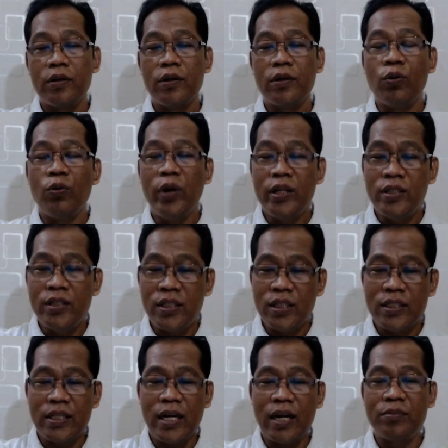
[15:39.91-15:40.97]
When
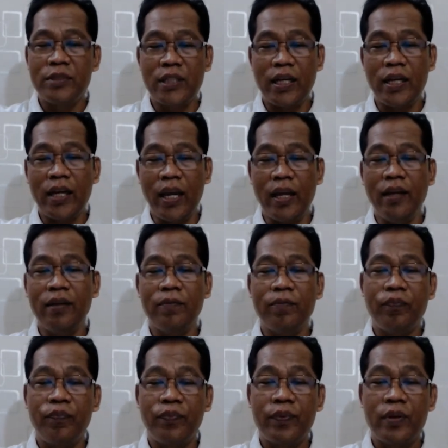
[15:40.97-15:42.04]
Jesus comes again,
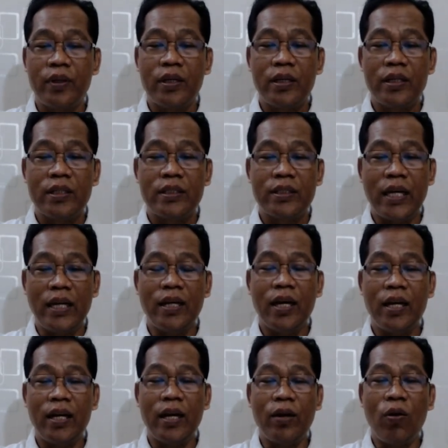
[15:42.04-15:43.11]

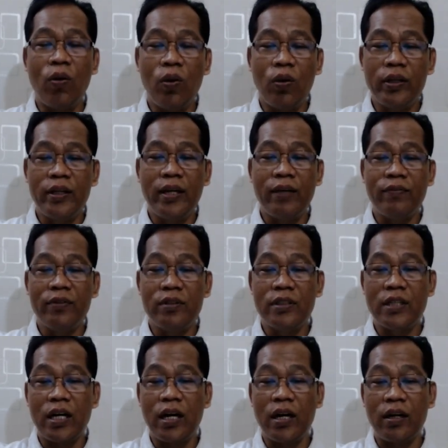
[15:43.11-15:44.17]
Satan and all the devils
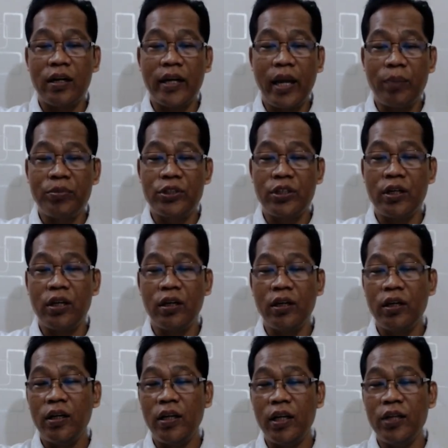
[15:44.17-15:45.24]
are captured
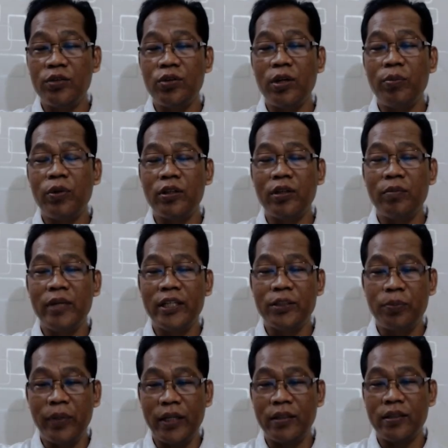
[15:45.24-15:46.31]
into the bottomless
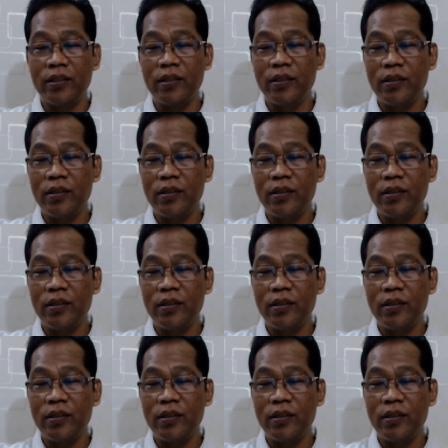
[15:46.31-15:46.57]
pit.